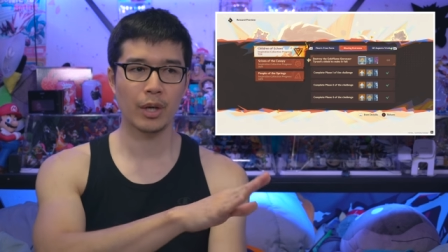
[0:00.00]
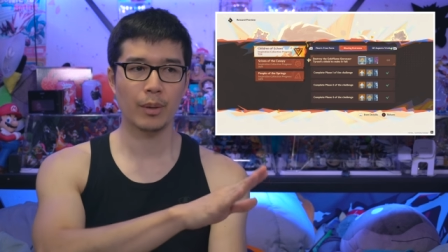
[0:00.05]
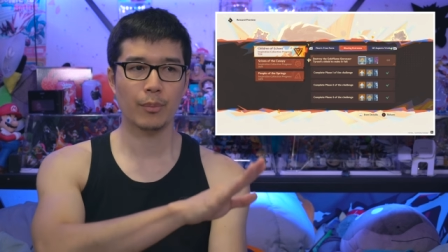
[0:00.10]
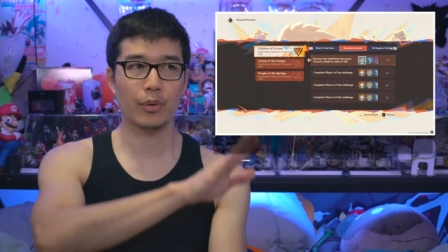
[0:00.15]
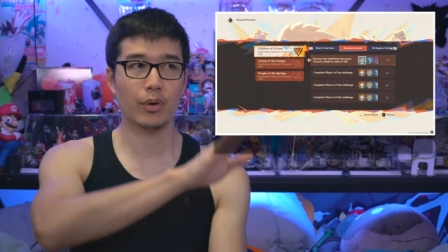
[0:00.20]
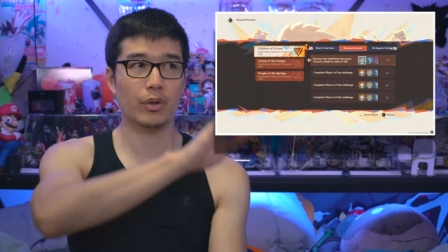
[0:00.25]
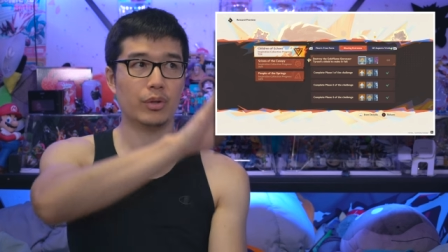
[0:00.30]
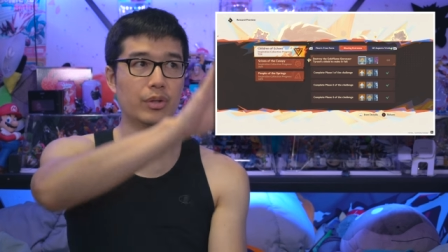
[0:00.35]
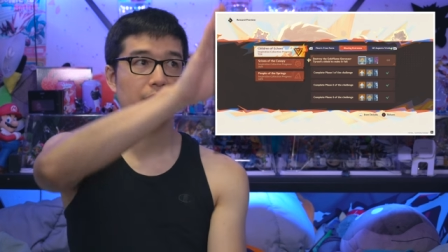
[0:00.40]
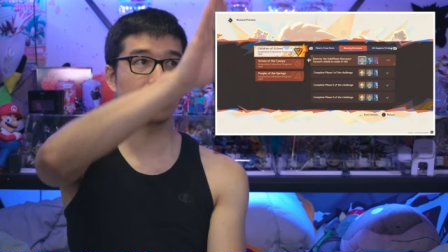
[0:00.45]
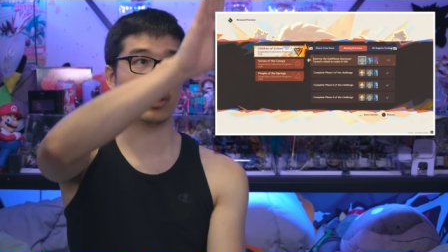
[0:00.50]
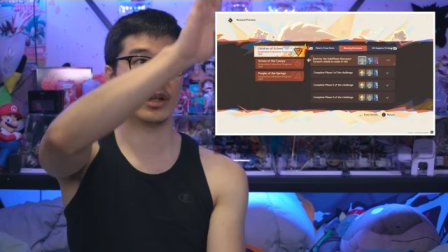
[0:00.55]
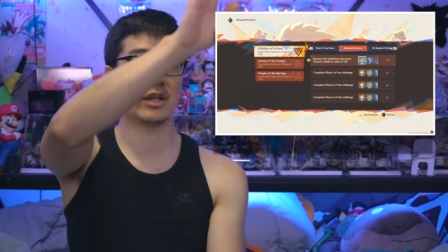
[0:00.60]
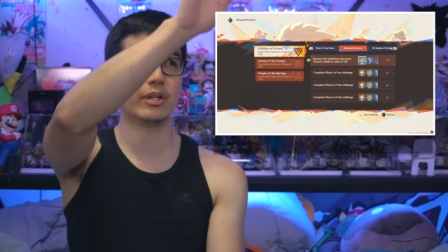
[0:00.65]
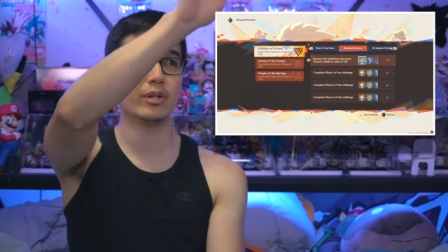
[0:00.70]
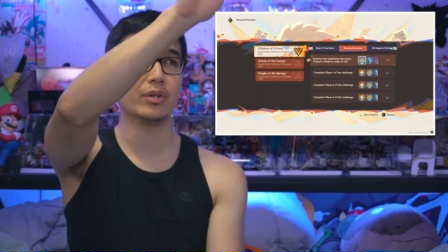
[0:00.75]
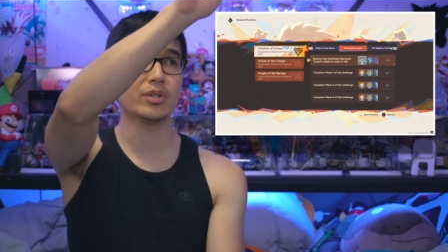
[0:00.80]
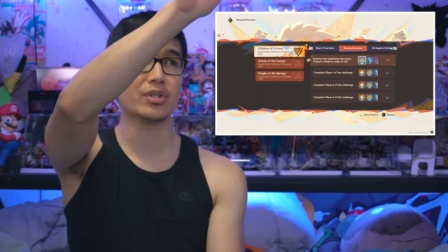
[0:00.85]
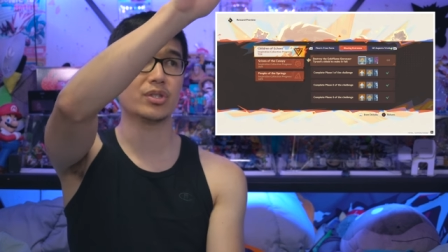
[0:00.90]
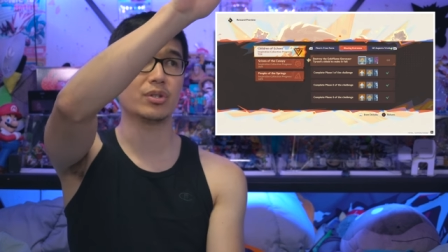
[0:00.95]
but you can
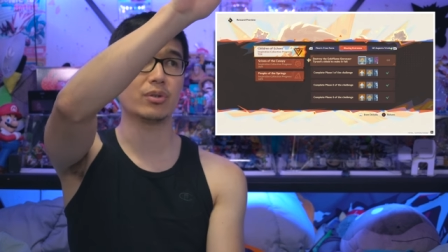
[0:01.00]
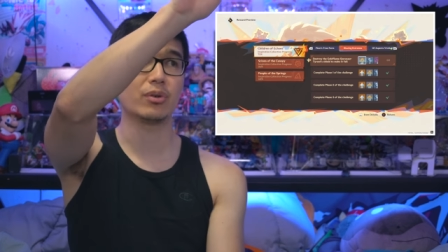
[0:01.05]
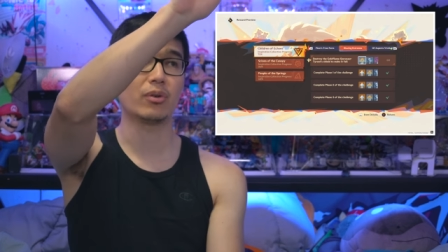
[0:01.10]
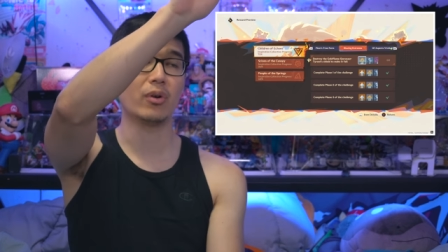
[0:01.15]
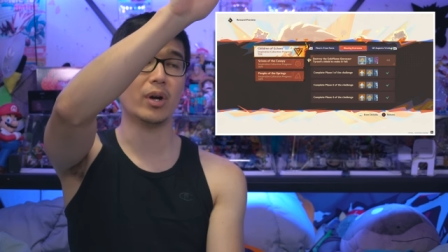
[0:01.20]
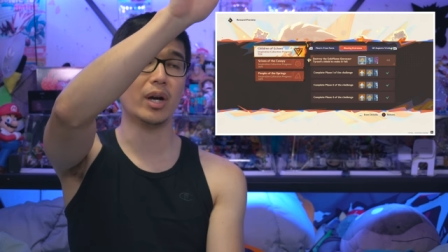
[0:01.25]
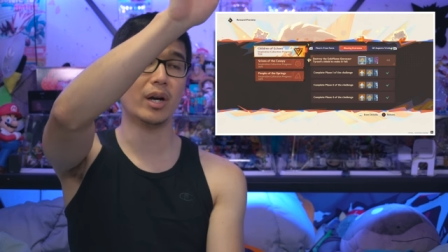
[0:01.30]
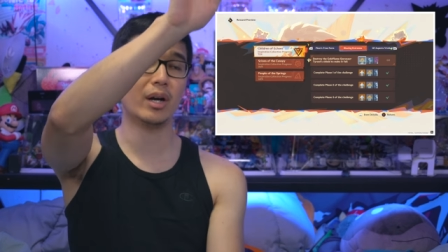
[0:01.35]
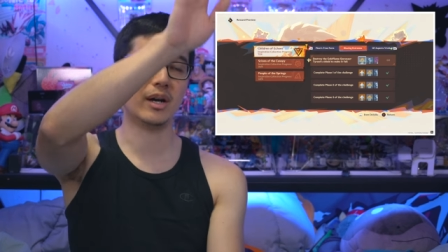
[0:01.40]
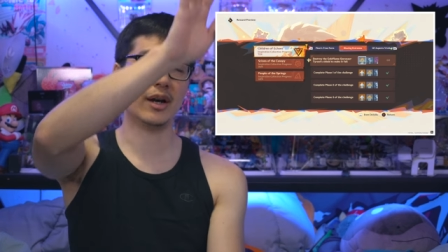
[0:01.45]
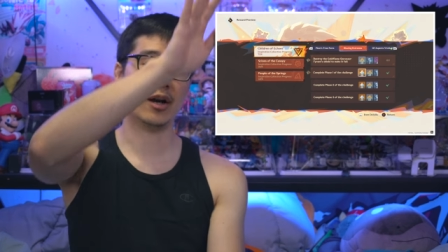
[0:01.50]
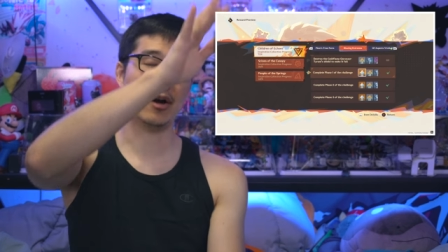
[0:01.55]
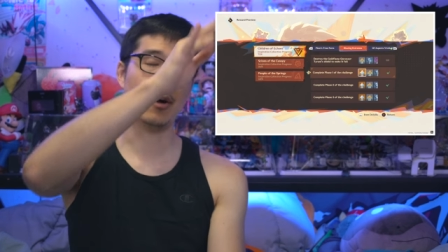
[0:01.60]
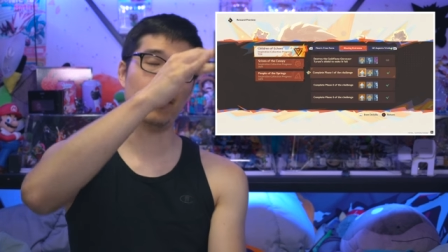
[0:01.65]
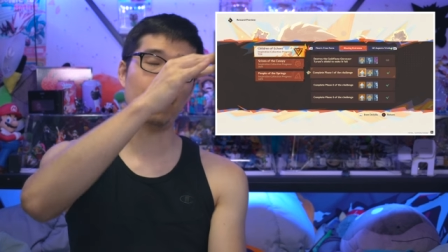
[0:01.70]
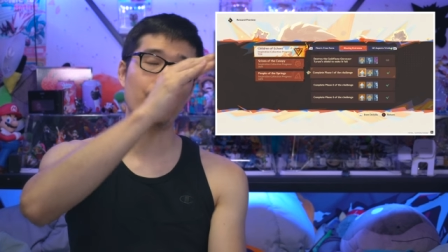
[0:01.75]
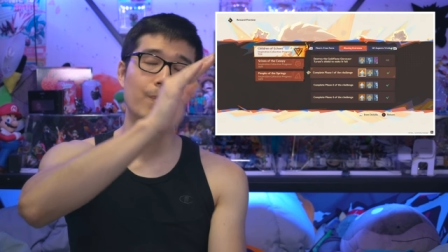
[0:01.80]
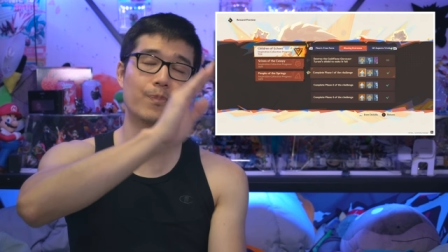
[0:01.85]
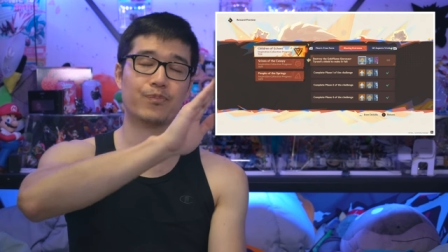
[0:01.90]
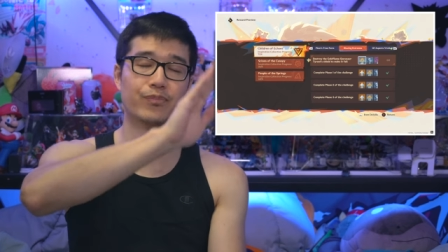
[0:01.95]
also
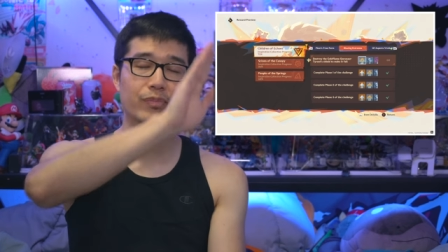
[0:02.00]
um,